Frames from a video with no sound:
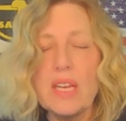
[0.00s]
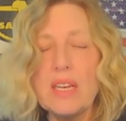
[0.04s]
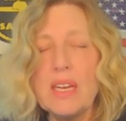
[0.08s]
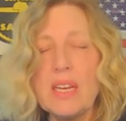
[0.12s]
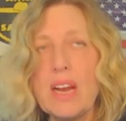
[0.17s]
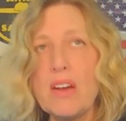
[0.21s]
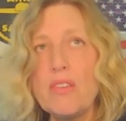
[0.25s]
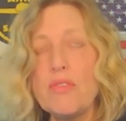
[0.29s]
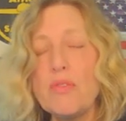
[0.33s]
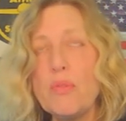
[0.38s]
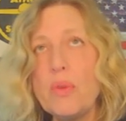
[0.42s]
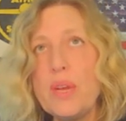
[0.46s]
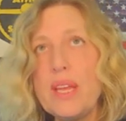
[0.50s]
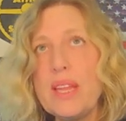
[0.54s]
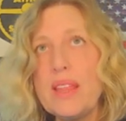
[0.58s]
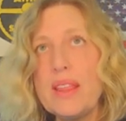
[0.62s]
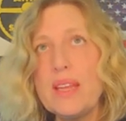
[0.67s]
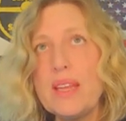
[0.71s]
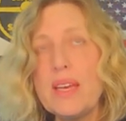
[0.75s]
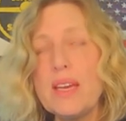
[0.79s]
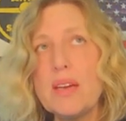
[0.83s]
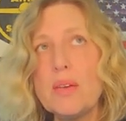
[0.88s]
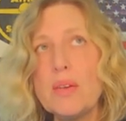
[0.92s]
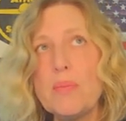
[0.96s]
Now, if we
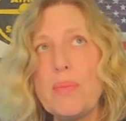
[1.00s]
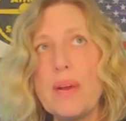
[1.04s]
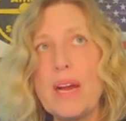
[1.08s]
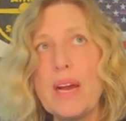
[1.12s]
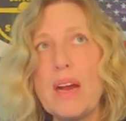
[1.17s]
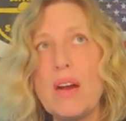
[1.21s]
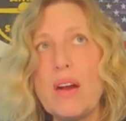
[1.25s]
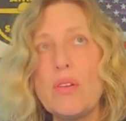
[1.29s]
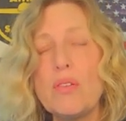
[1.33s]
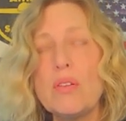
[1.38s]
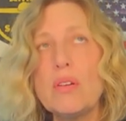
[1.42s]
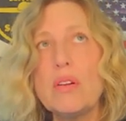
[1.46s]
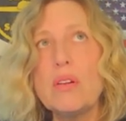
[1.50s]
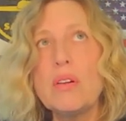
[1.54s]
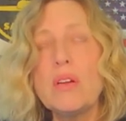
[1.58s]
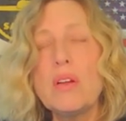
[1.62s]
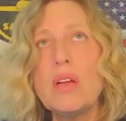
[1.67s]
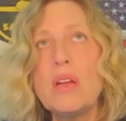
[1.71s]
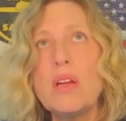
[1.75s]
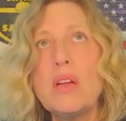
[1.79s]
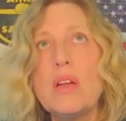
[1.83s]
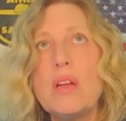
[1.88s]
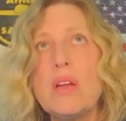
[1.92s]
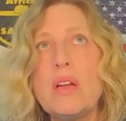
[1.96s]
think about
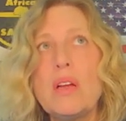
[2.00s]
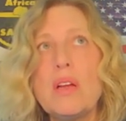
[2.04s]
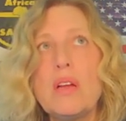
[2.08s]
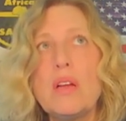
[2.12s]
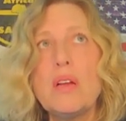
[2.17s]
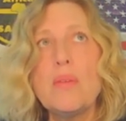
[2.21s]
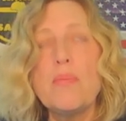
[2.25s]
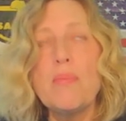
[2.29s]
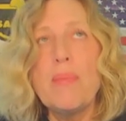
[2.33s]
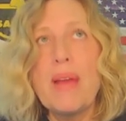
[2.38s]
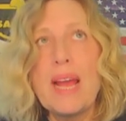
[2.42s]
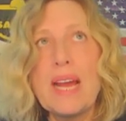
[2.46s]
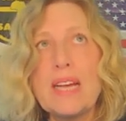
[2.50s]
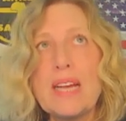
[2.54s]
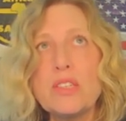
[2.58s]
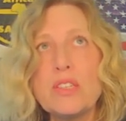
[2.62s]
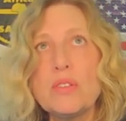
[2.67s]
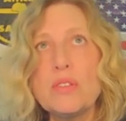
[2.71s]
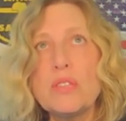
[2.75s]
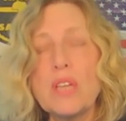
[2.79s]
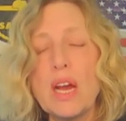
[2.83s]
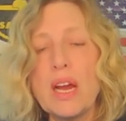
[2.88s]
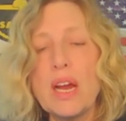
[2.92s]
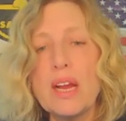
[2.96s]

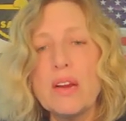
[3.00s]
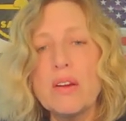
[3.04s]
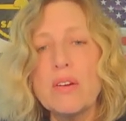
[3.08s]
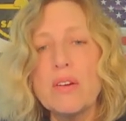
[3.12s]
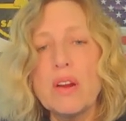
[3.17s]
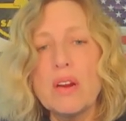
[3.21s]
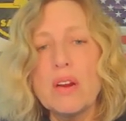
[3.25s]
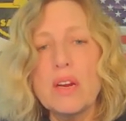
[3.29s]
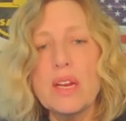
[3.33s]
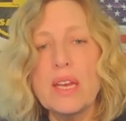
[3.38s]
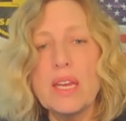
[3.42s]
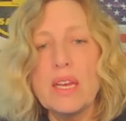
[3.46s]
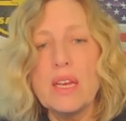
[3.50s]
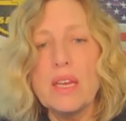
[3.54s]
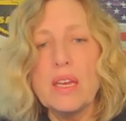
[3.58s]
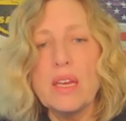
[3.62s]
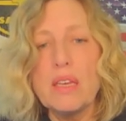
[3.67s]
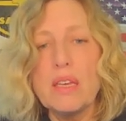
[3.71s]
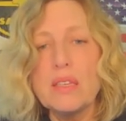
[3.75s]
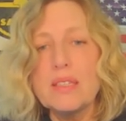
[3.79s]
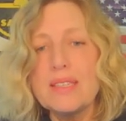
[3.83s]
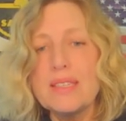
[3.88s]
Maslow's hierarchy,